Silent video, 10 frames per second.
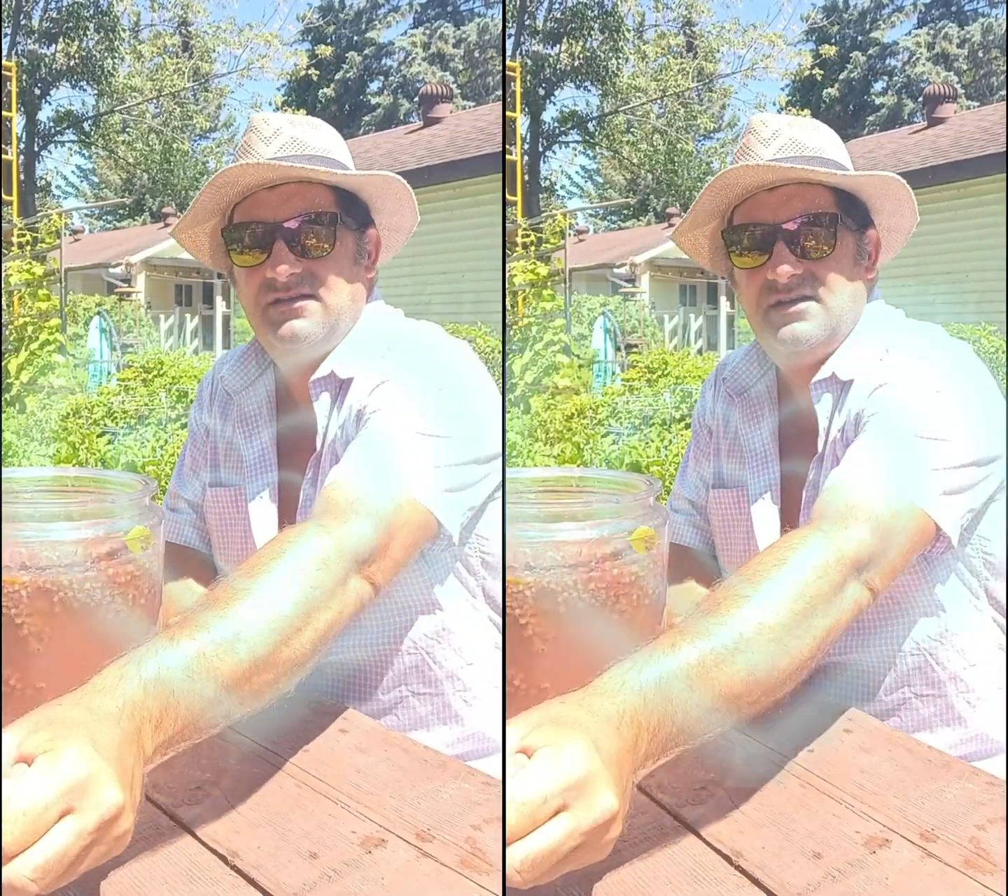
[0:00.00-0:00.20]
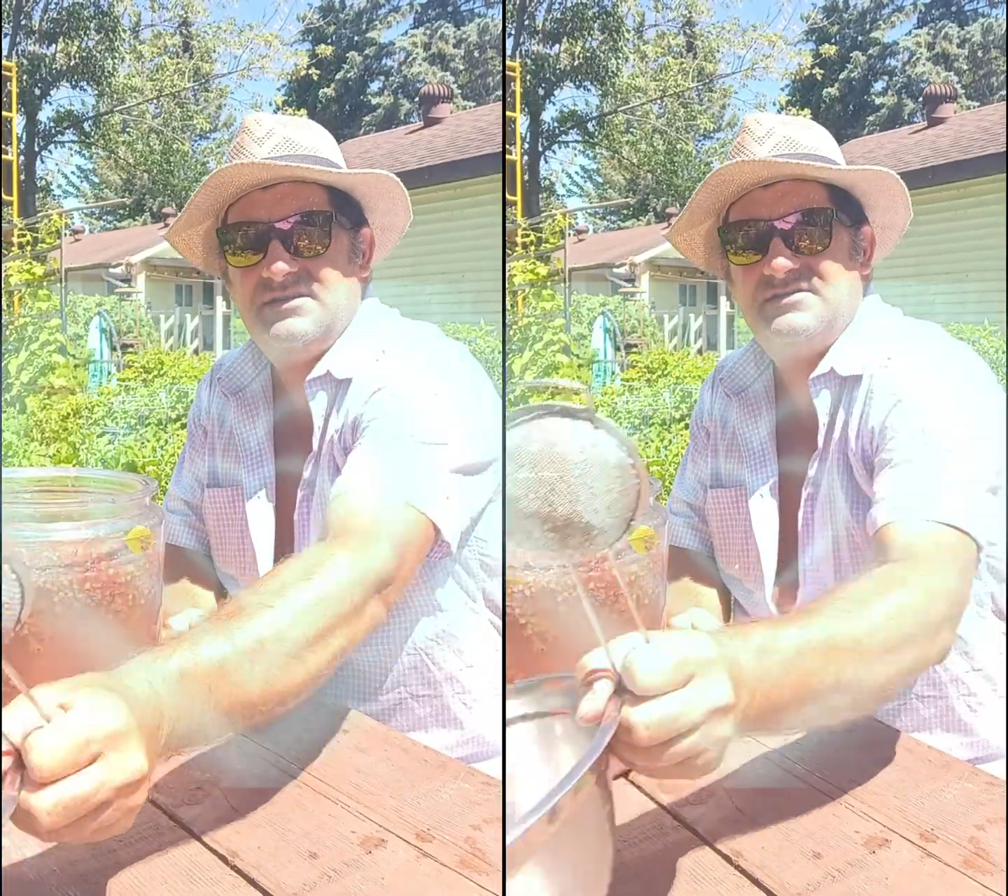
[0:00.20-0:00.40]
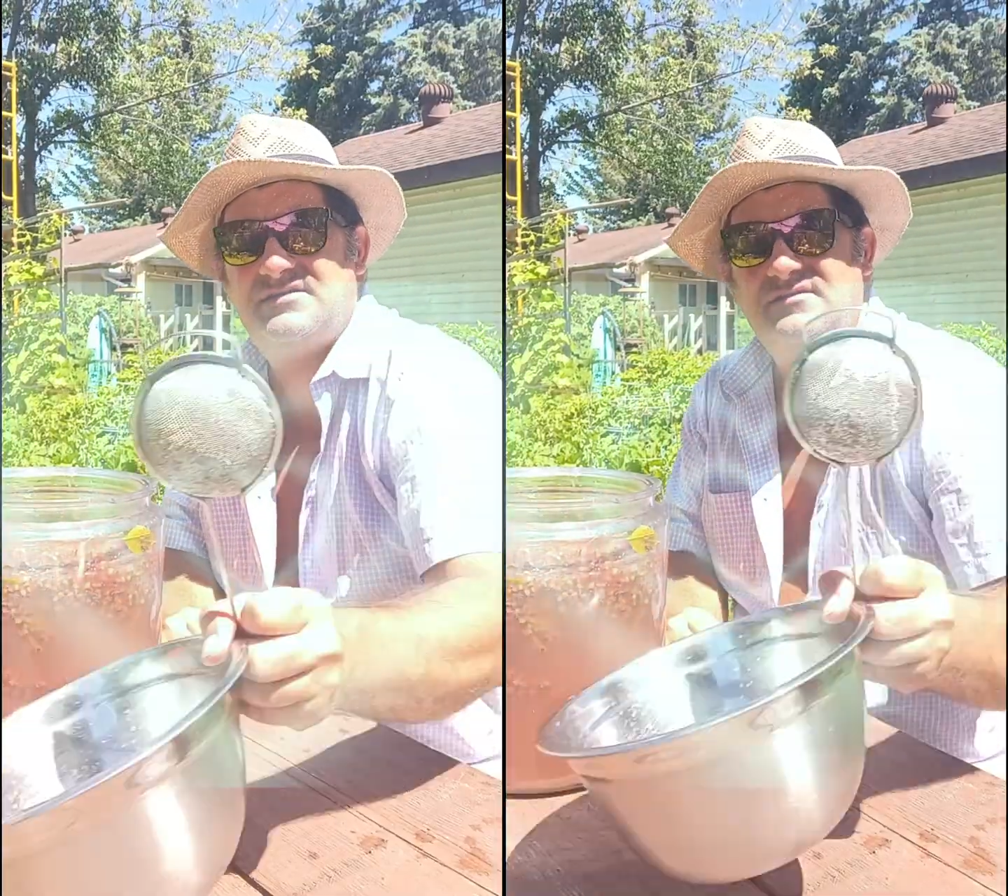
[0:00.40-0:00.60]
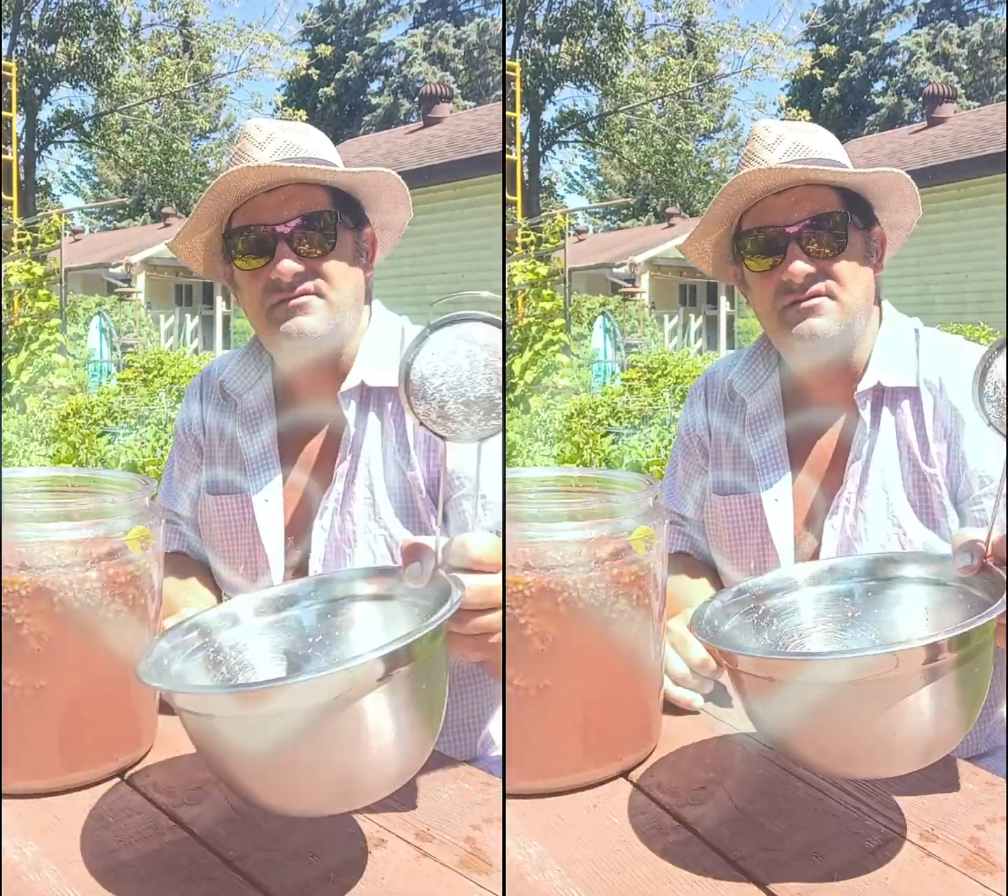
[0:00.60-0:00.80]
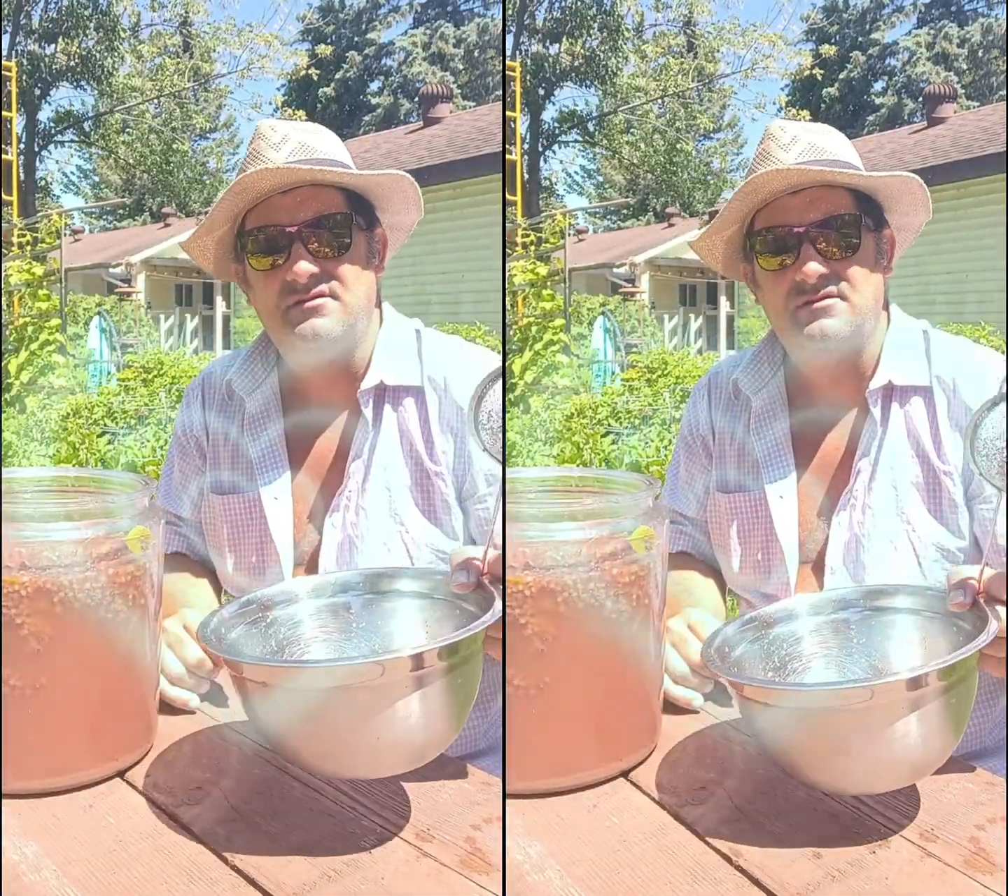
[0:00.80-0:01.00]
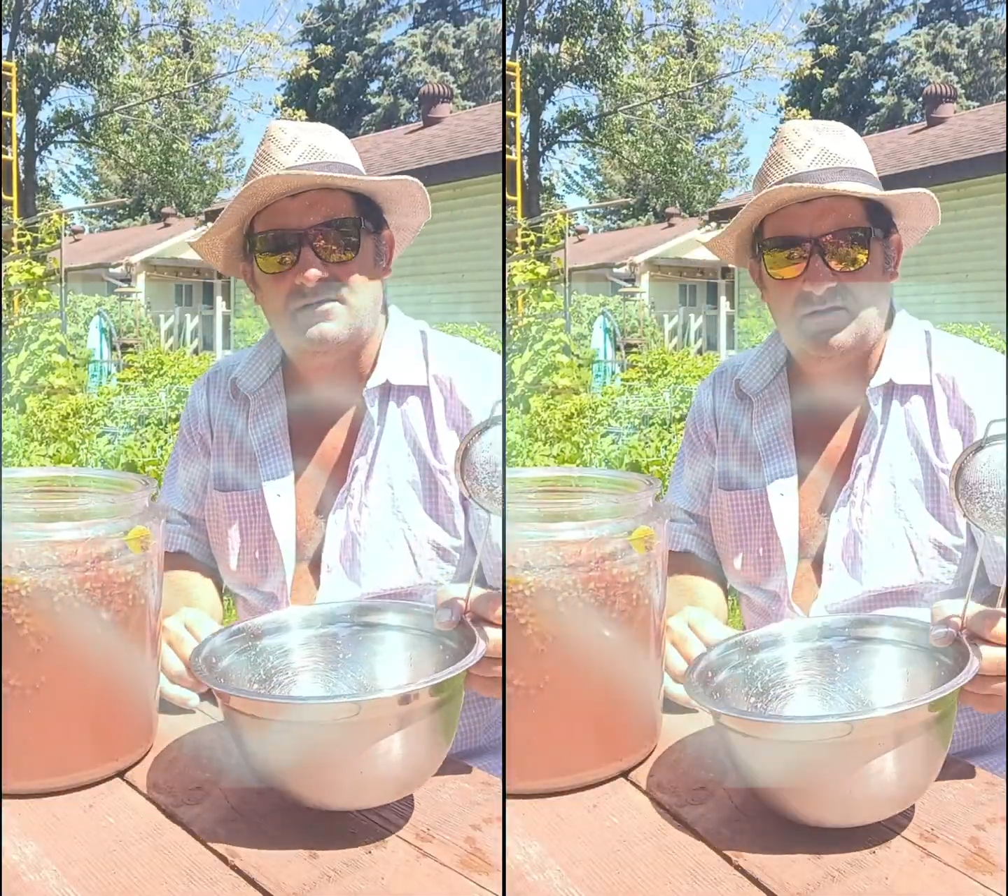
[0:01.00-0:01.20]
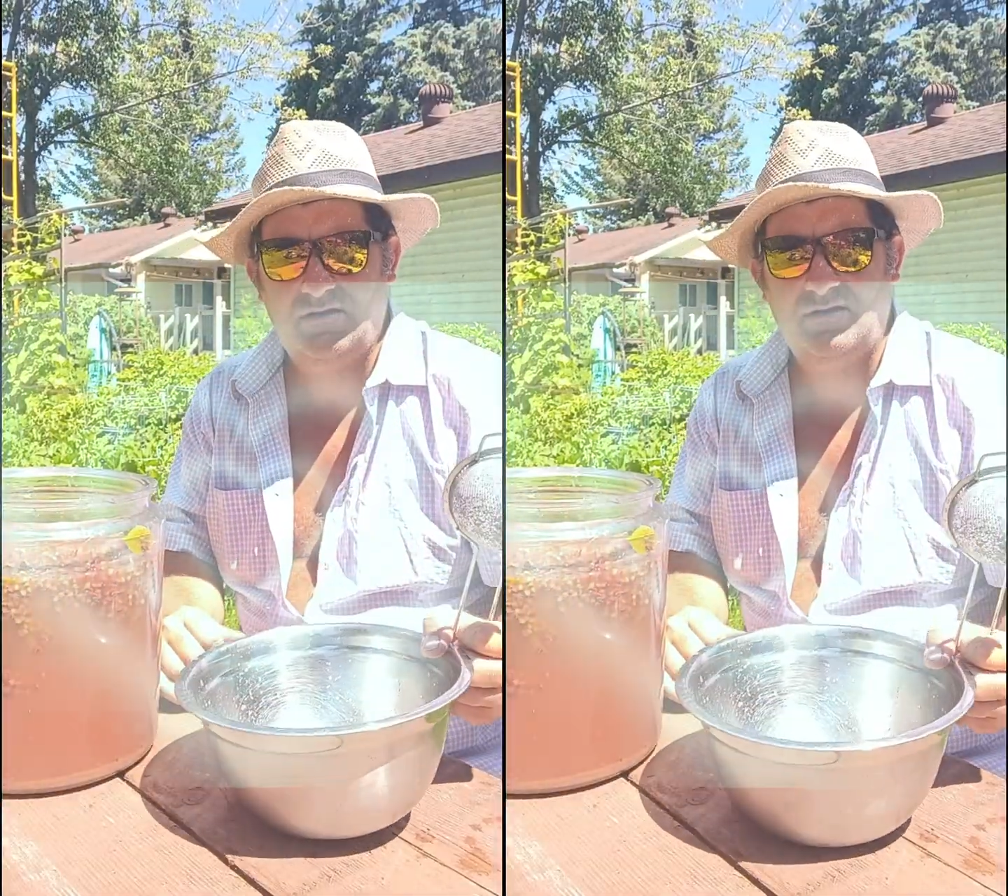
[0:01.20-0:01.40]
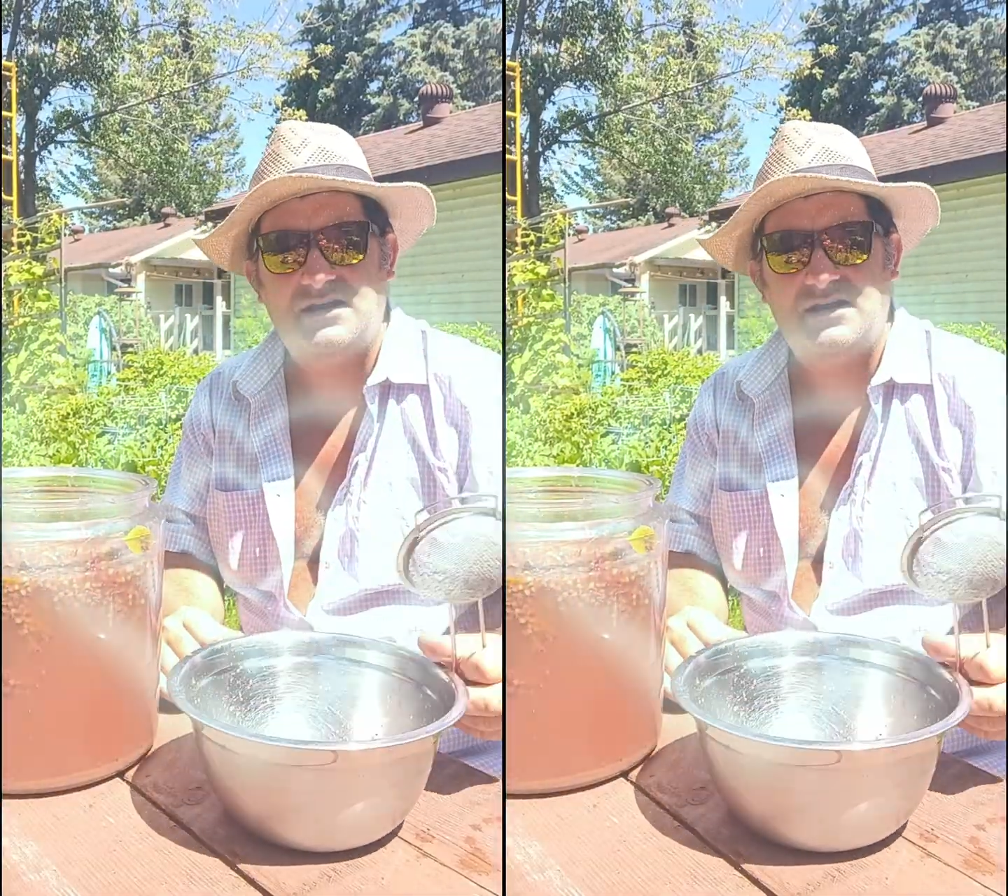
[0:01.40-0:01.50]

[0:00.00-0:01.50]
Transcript: this. I'll